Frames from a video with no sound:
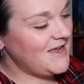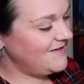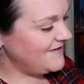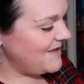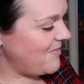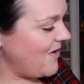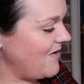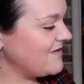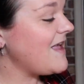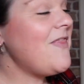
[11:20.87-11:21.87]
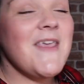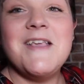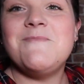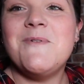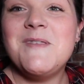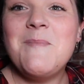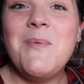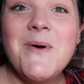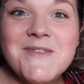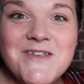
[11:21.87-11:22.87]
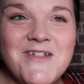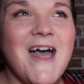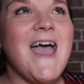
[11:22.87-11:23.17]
It is a box. And this one's a puzzle.